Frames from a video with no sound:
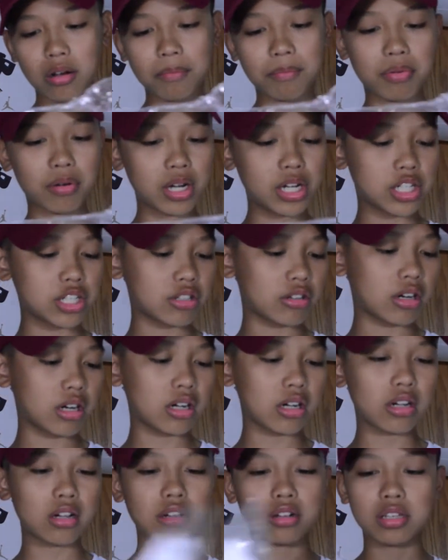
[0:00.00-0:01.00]

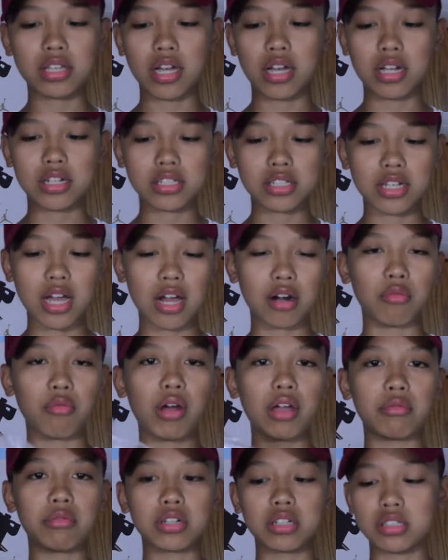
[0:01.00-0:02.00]
Pre-shrunk. Yeah, I just got a
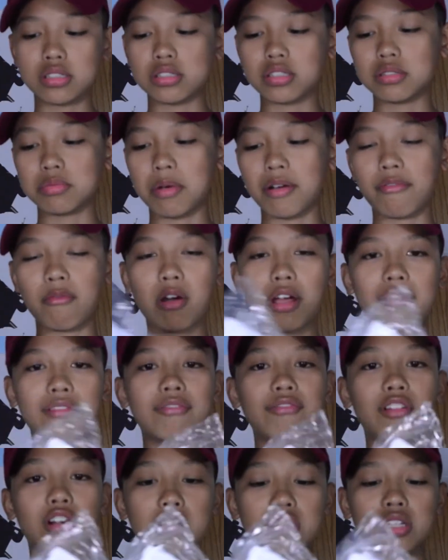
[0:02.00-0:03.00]
white one because this is my
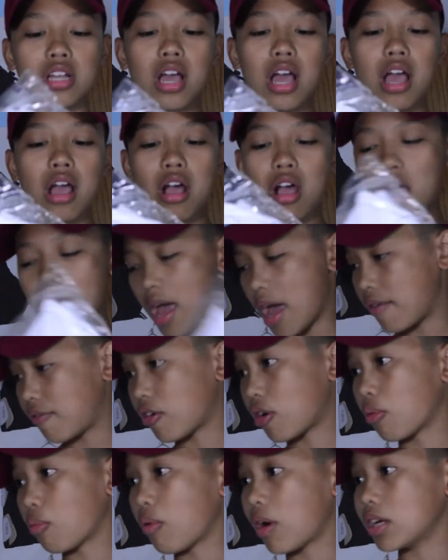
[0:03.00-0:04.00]
first
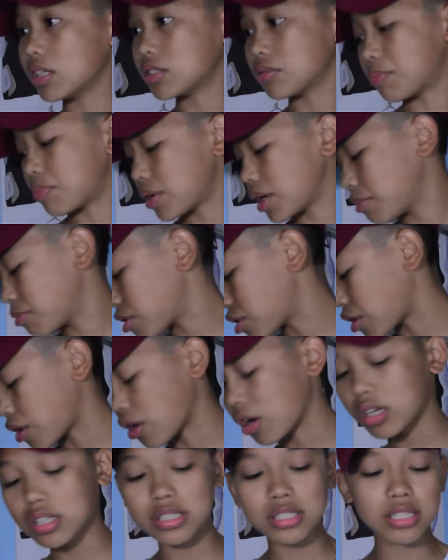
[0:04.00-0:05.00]
ever white Supreme
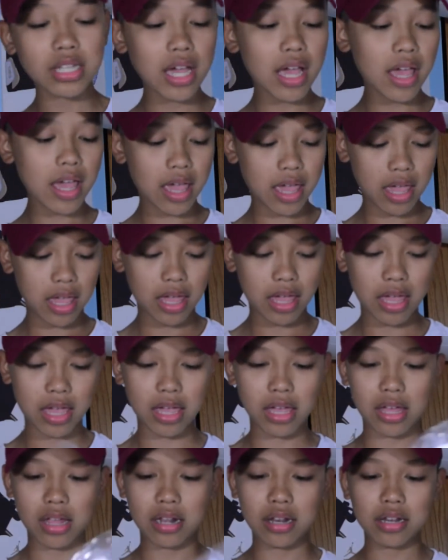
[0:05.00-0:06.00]
shirts.
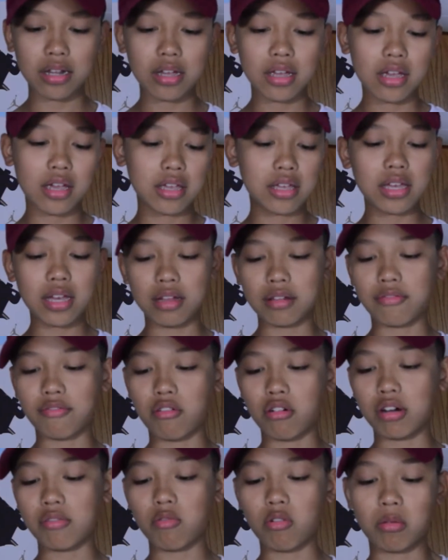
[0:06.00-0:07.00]
And yeah,
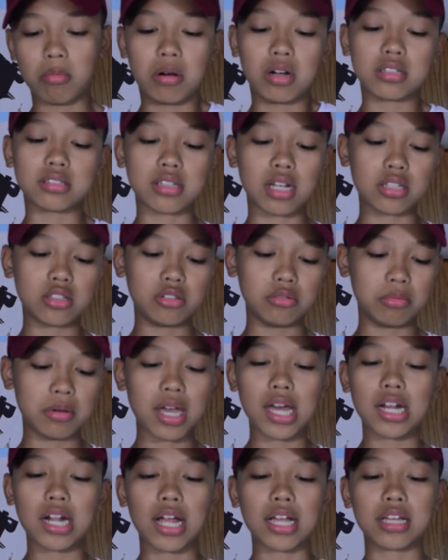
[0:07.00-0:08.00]
44 bucks, not too
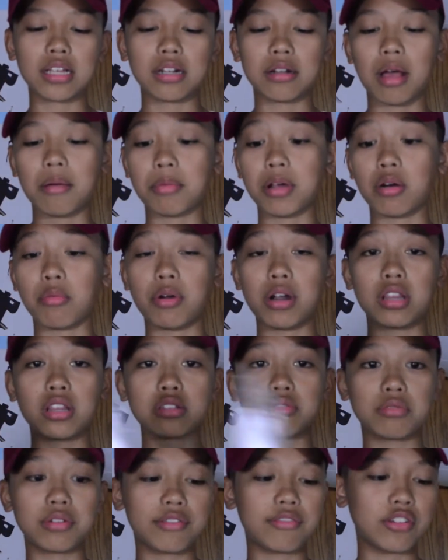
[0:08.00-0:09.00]
bad. I'm gonna wear
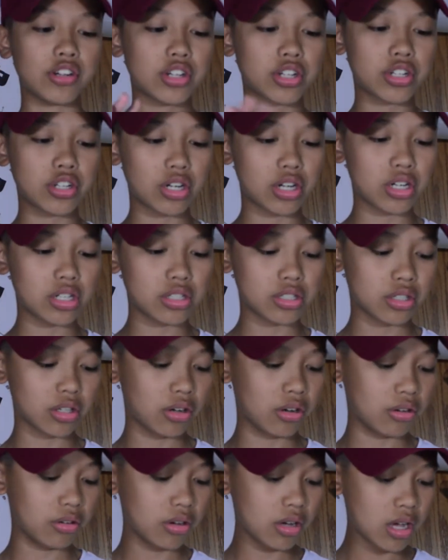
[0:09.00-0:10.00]
this one for sure.
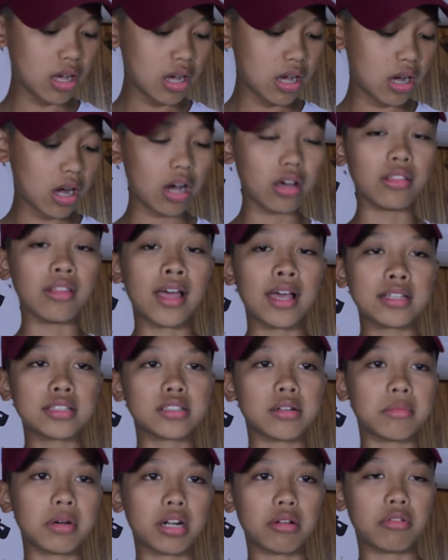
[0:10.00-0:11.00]
So unless
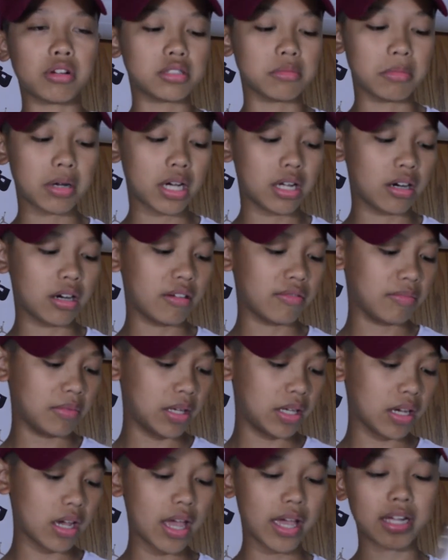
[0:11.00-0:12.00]
somebody wants to buy it off
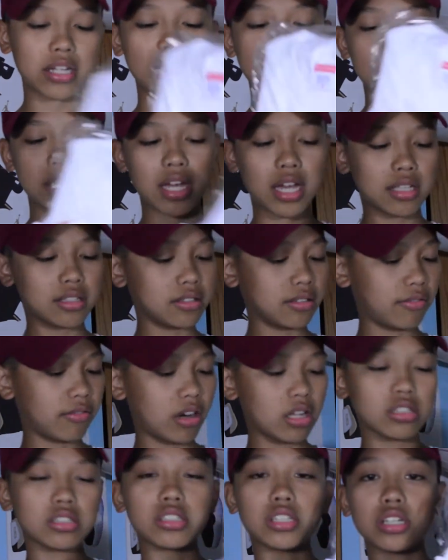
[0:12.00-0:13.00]
me, actually yes, the
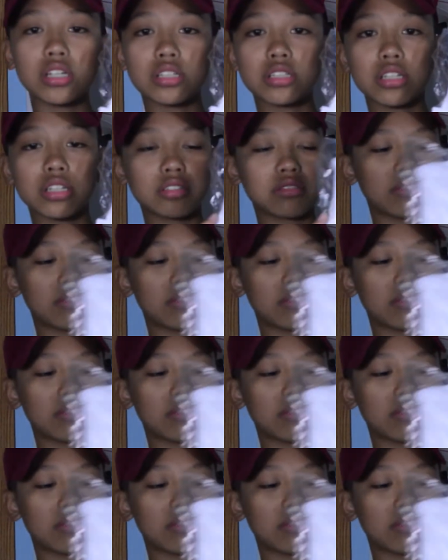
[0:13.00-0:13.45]
Friends tee, it says